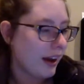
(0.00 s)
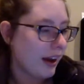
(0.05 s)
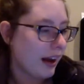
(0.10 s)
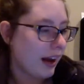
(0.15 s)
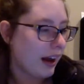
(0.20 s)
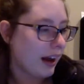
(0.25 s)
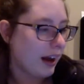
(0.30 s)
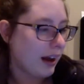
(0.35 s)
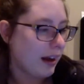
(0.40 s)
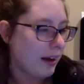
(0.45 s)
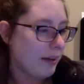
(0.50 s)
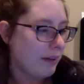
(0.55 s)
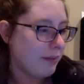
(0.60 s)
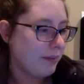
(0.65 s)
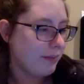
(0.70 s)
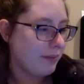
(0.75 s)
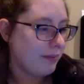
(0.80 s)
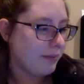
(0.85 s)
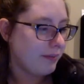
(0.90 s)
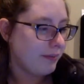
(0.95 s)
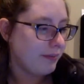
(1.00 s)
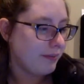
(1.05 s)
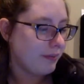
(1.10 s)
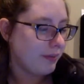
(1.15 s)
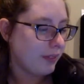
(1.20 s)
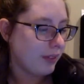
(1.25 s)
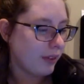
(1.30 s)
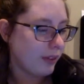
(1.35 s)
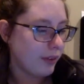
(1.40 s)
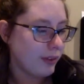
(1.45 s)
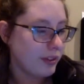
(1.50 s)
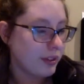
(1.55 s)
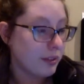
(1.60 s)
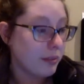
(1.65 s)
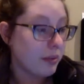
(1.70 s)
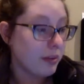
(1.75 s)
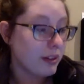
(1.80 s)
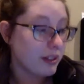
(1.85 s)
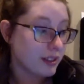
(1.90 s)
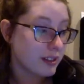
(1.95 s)
um, who is a
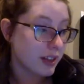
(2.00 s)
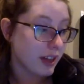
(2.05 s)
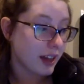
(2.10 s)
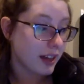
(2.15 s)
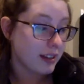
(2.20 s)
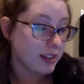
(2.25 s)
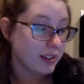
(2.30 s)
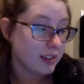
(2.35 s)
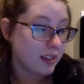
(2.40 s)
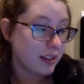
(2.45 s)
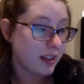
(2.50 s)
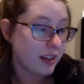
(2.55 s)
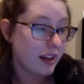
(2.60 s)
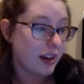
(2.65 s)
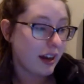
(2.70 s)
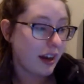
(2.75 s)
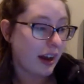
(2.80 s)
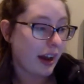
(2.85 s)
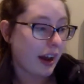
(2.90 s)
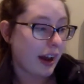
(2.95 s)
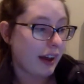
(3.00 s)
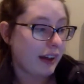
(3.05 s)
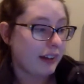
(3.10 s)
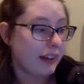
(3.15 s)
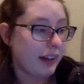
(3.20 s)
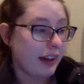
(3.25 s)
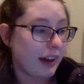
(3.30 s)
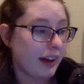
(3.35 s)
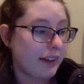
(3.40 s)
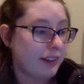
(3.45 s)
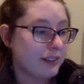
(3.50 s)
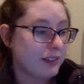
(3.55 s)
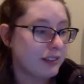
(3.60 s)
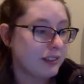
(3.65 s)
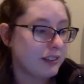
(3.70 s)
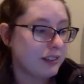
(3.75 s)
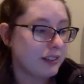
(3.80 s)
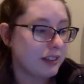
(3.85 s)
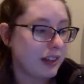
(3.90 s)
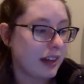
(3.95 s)
princess, and they have
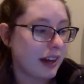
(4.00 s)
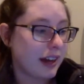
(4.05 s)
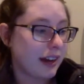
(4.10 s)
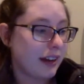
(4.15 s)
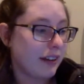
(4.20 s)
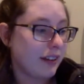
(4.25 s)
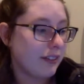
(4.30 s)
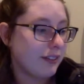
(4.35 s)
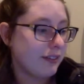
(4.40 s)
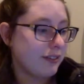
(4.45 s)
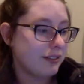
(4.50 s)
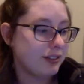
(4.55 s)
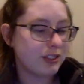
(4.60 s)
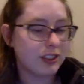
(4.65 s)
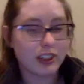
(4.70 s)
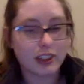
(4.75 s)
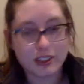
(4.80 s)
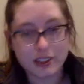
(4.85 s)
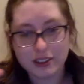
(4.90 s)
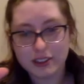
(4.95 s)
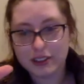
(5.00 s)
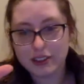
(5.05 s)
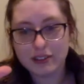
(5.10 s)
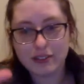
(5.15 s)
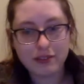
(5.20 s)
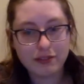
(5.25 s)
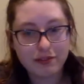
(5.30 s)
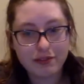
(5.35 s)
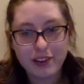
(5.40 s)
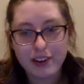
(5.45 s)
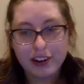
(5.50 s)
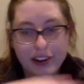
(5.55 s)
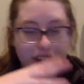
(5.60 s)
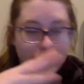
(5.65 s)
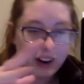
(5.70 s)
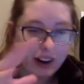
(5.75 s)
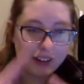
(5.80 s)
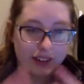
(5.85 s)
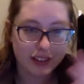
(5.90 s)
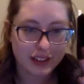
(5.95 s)
to kind of just
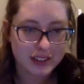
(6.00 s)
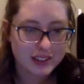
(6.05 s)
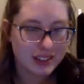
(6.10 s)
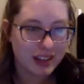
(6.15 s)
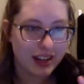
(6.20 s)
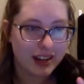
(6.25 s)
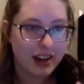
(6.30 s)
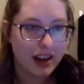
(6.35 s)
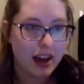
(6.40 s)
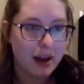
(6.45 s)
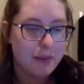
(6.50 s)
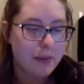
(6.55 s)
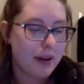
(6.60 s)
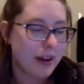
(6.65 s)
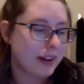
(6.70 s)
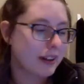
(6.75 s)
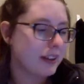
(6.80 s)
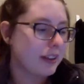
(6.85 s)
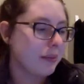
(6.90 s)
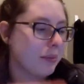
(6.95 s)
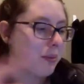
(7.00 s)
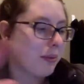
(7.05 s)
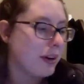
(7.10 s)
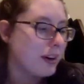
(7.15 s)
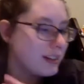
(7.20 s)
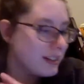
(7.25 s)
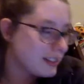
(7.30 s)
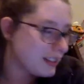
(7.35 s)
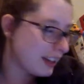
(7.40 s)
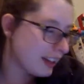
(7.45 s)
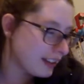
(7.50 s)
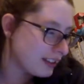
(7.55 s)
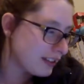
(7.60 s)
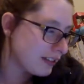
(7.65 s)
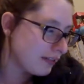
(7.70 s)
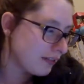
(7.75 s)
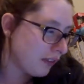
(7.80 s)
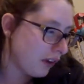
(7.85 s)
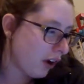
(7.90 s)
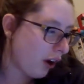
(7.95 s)
figure out this dynamic. The prince gets
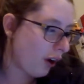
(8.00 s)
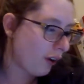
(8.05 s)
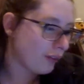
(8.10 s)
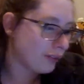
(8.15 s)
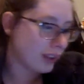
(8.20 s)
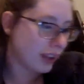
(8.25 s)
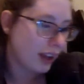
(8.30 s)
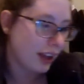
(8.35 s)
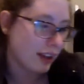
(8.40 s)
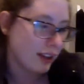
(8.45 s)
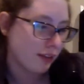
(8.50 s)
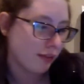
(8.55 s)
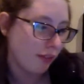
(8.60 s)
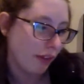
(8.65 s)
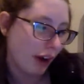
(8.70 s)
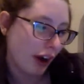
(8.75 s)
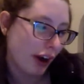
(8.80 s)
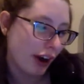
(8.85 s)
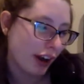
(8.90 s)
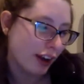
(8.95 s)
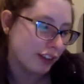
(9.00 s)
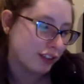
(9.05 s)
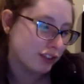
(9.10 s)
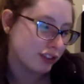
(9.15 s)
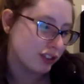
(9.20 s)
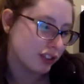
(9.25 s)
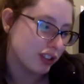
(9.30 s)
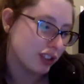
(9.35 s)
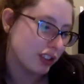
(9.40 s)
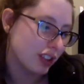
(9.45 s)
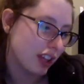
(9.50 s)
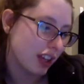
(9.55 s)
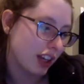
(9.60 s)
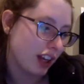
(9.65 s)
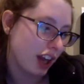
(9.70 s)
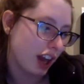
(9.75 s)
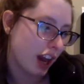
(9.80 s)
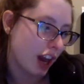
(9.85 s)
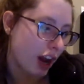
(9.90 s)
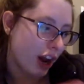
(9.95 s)
involved. It's very
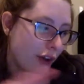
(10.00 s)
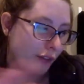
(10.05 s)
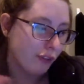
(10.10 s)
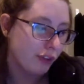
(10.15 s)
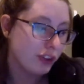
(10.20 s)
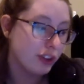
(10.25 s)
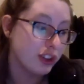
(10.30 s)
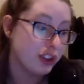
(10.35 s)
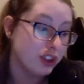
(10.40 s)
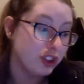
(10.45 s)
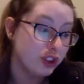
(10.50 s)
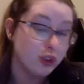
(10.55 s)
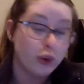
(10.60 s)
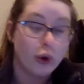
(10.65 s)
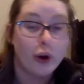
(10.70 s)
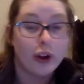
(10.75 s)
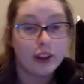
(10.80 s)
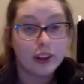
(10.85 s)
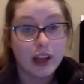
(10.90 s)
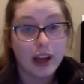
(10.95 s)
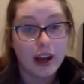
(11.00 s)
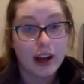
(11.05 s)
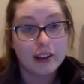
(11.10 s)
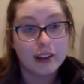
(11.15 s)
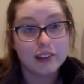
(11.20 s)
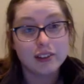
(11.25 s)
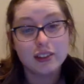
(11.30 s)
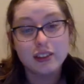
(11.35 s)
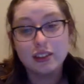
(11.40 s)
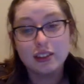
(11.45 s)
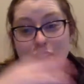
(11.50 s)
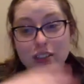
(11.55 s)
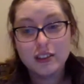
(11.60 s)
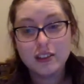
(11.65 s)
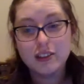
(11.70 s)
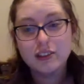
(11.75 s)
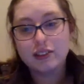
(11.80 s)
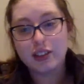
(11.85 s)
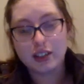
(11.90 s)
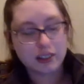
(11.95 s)
interesting, and I've really enjoyed that.
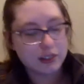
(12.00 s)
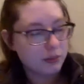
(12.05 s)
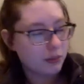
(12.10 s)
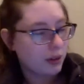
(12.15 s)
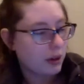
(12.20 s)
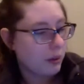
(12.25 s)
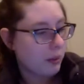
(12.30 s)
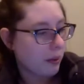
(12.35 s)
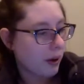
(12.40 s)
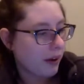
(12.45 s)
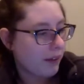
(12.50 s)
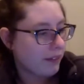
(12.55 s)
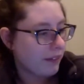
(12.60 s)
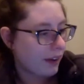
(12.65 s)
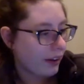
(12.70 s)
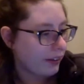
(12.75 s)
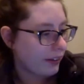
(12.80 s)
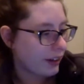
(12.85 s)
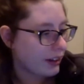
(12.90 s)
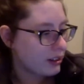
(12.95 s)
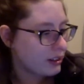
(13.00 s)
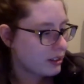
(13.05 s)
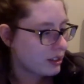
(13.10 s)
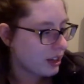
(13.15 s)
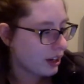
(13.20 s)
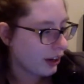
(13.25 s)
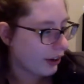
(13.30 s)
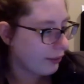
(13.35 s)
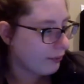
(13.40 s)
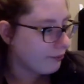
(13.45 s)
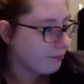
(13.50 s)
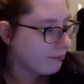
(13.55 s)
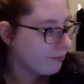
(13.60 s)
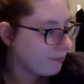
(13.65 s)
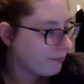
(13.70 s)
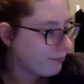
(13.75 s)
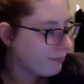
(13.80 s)
So that's one of my favorites here.